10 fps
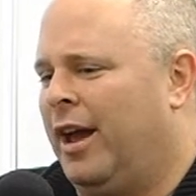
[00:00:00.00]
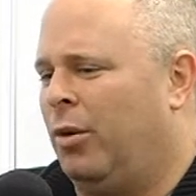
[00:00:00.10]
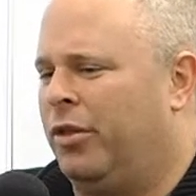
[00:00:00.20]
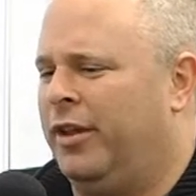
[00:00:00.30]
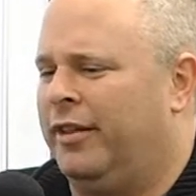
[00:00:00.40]
I
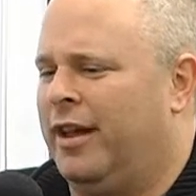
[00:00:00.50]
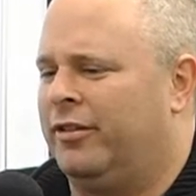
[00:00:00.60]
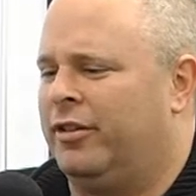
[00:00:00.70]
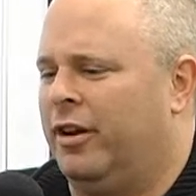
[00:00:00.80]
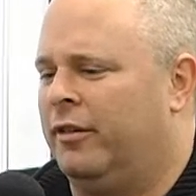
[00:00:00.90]
don't think that
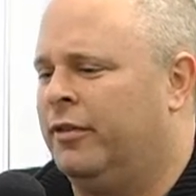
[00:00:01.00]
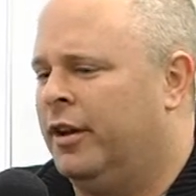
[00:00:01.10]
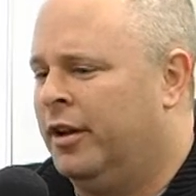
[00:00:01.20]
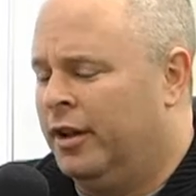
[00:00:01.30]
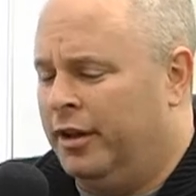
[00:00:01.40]
stuff,
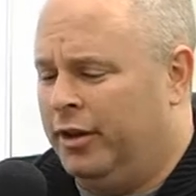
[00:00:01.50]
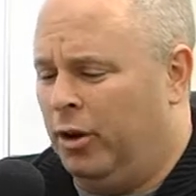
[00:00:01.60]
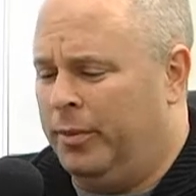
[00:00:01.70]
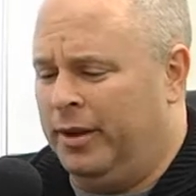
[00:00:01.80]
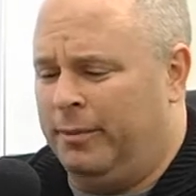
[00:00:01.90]

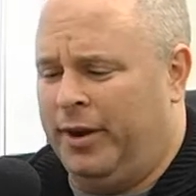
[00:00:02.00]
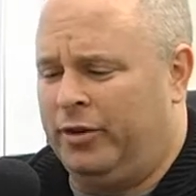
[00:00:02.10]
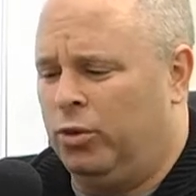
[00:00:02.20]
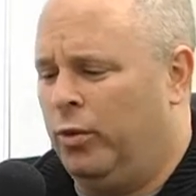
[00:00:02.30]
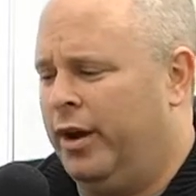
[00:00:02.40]
being
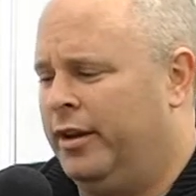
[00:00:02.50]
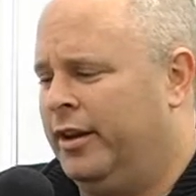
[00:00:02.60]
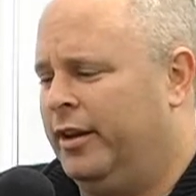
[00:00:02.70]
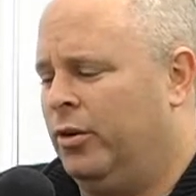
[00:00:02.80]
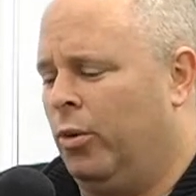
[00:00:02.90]
picked to win
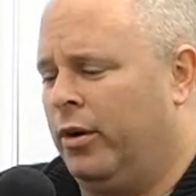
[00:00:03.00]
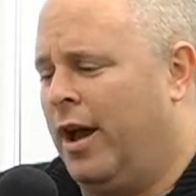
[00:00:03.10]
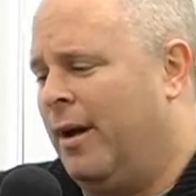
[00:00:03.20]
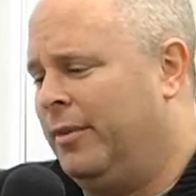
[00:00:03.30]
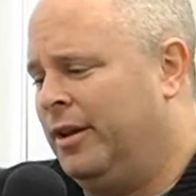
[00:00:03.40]
it or
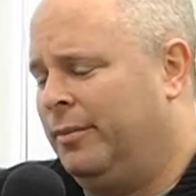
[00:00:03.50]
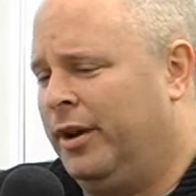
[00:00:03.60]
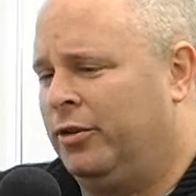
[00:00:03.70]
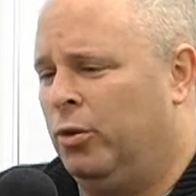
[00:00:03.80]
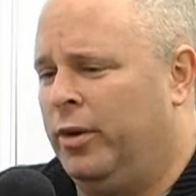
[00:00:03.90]
not being
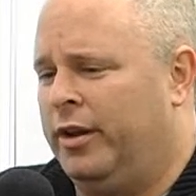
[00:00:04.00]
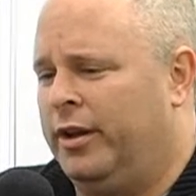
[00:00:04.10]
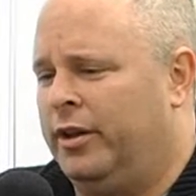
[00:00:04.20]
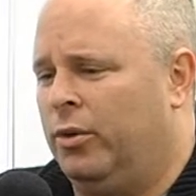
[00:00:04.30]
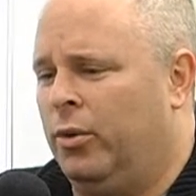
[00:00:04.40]
picked to win
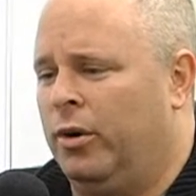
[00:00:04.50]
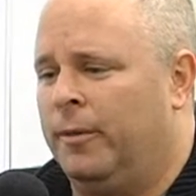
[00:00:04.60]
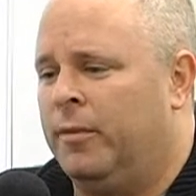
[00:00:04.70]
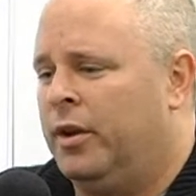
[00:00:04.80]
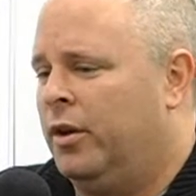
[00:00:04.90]
it
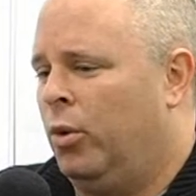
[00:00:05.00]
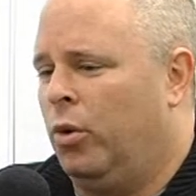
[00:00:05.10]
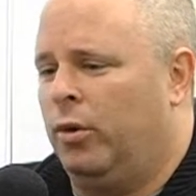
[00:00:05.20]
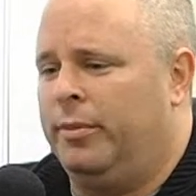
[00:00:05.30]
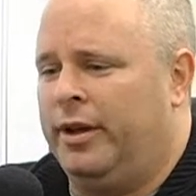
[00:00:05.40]

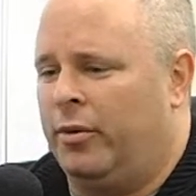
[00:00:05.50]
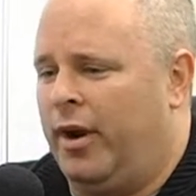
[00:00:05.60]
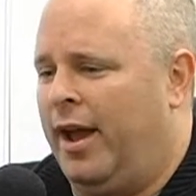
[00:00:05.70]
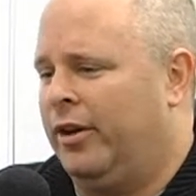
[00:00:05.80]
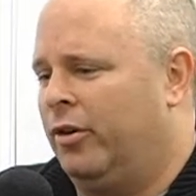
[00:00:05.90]
or being
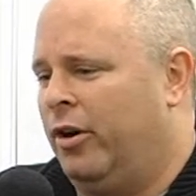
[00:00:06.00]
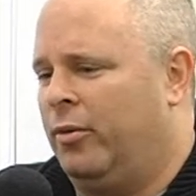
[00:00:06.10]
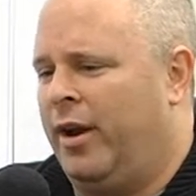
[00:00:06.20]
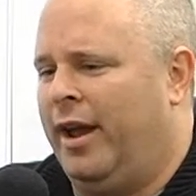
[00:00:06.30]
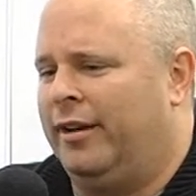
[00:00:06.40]
ranked or
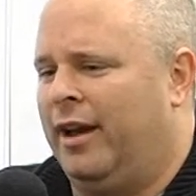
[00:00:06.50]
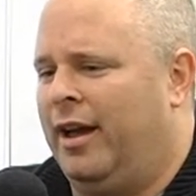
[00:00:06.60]
unranked.